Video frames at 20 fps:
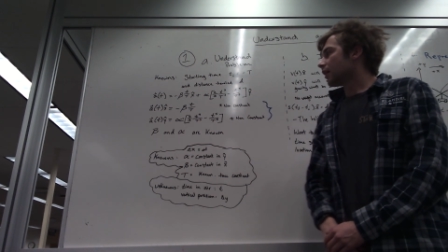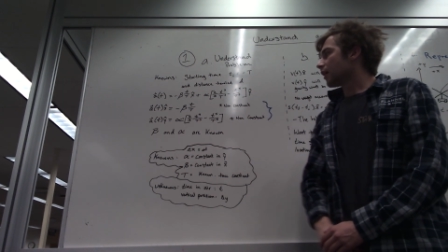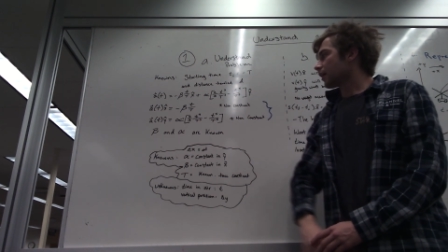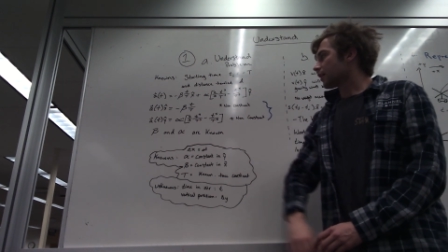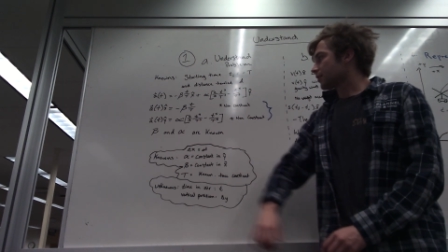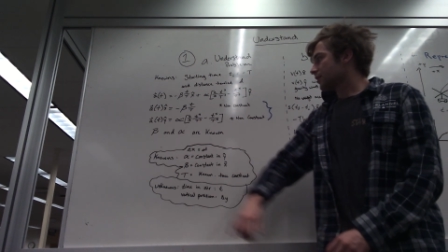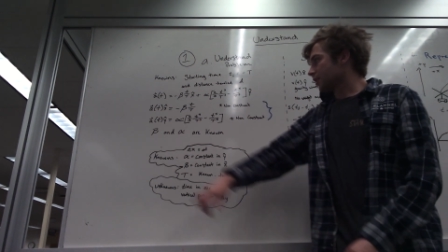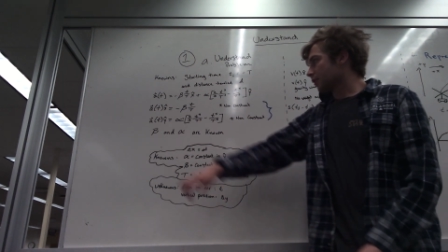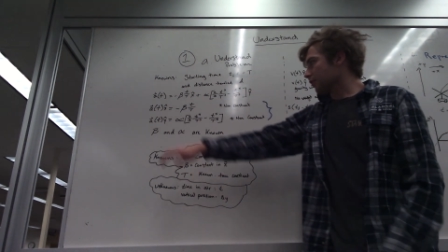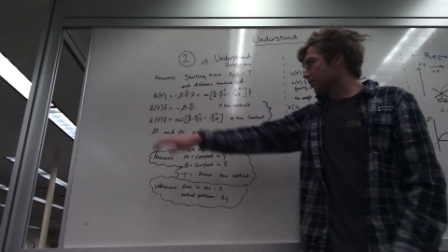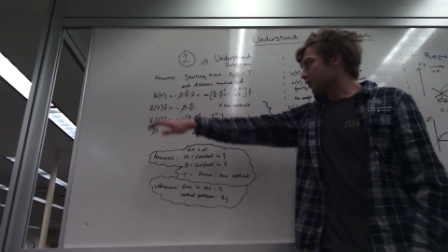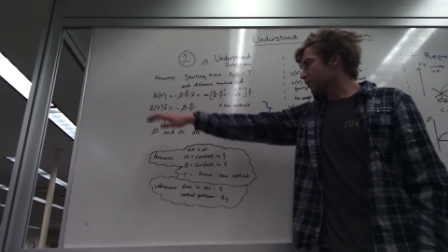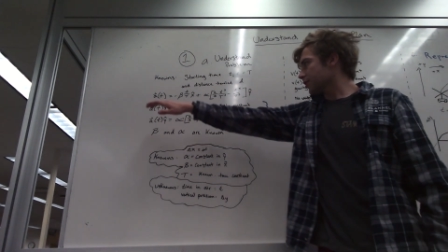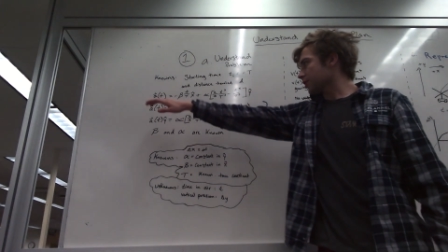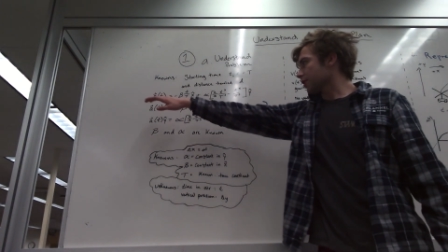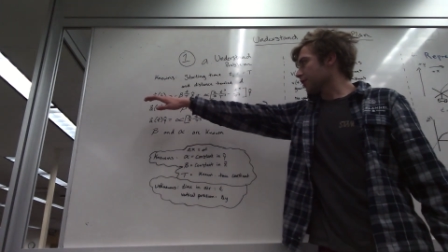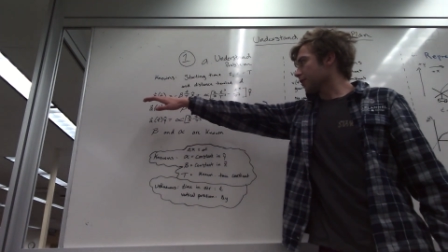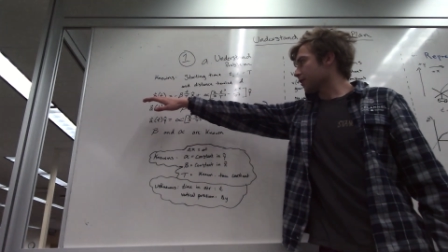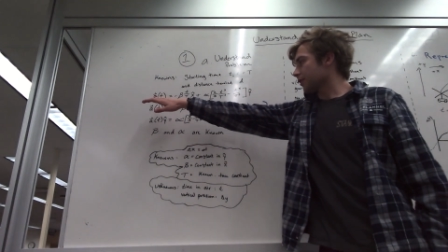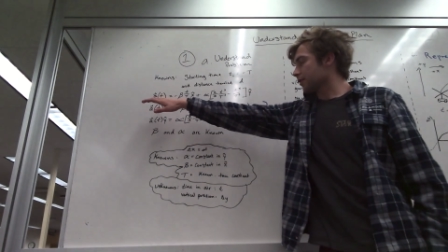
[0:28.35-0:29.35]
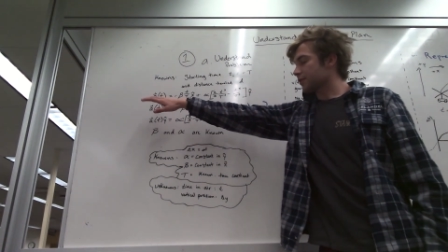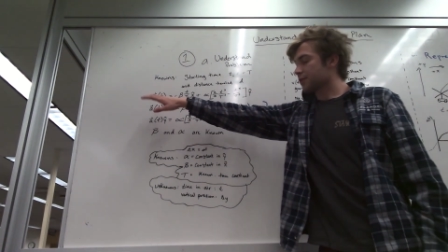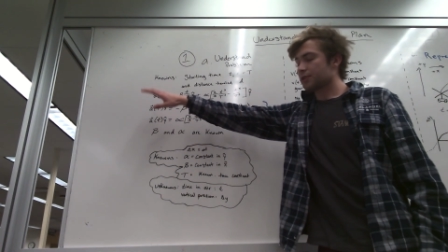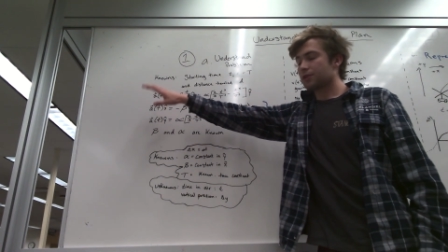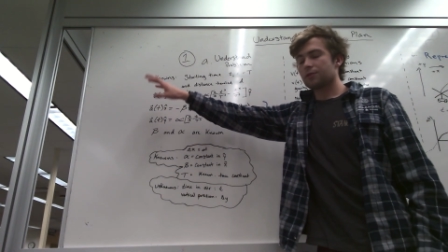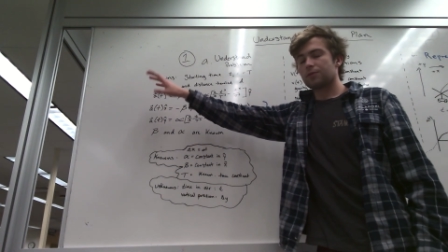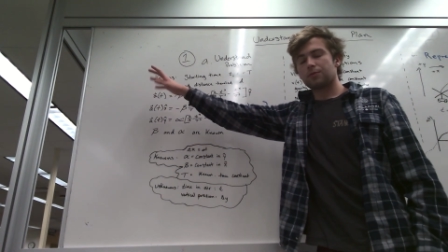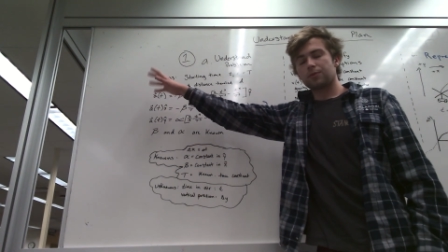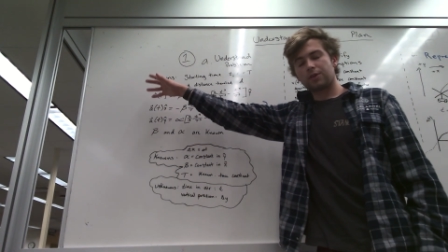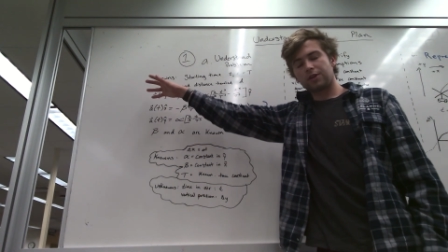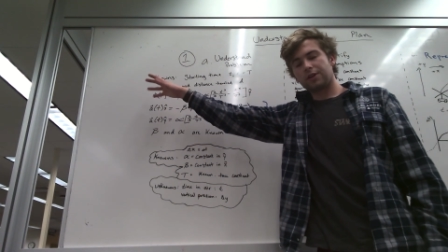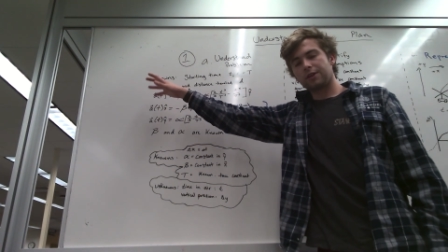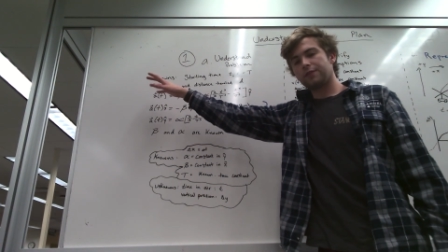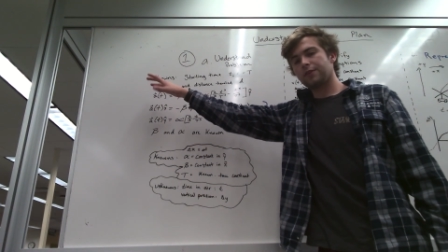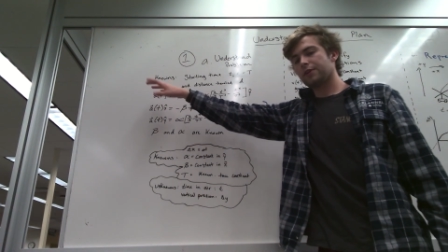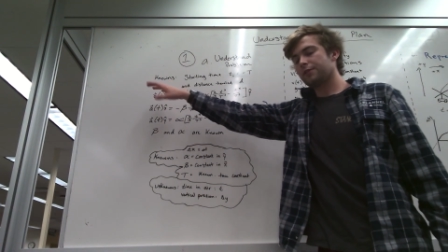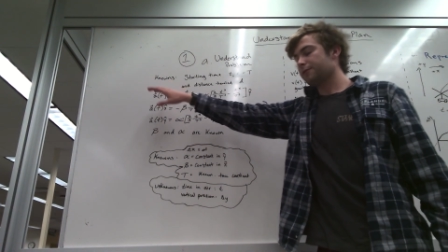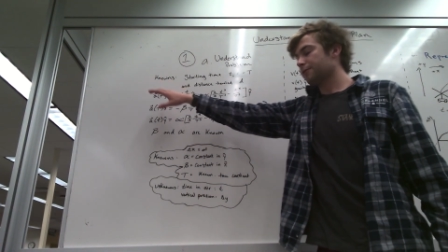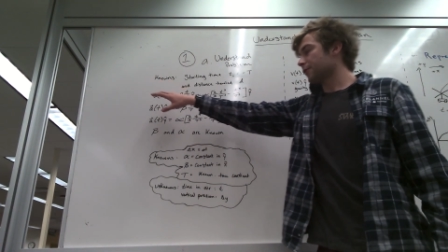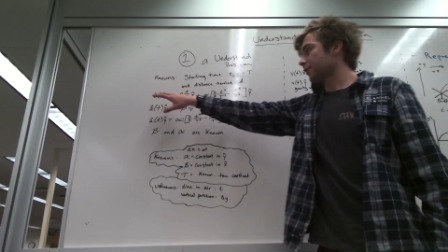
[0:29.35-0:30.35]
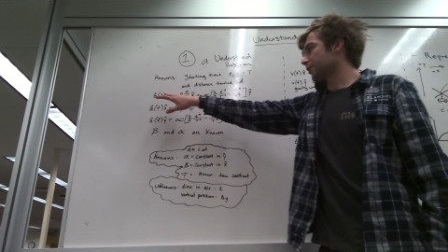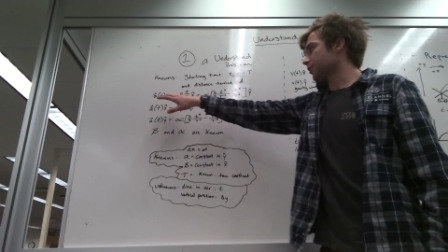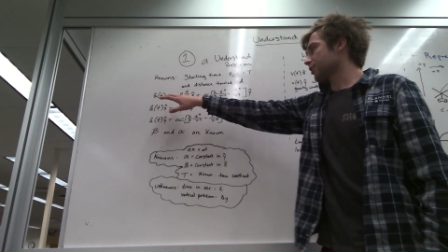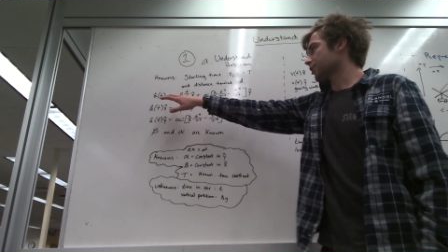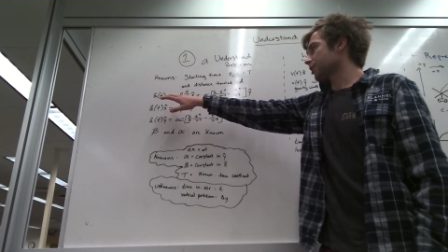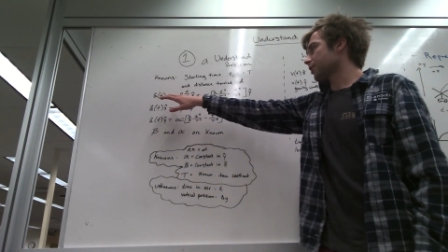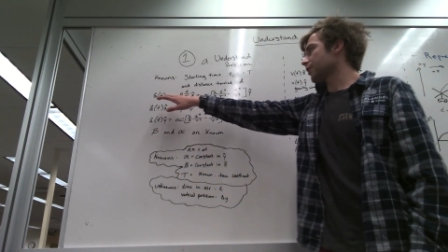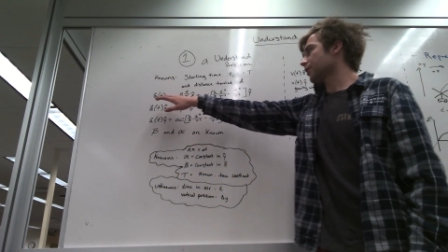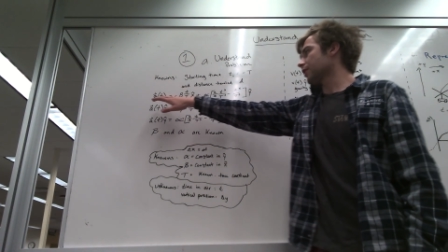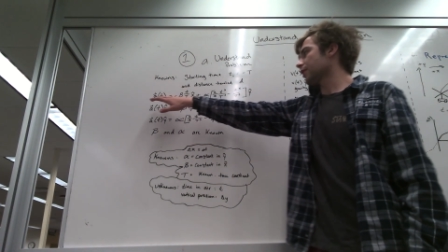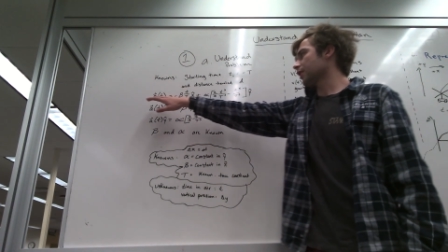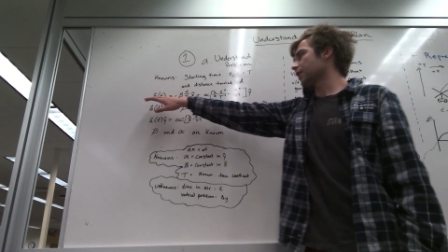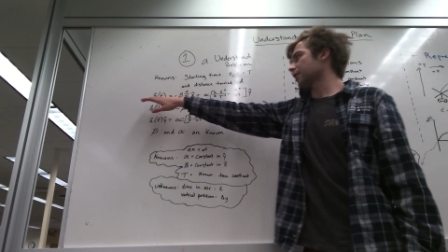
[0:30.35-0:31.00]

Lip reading: Acceleration, so we're giving a function,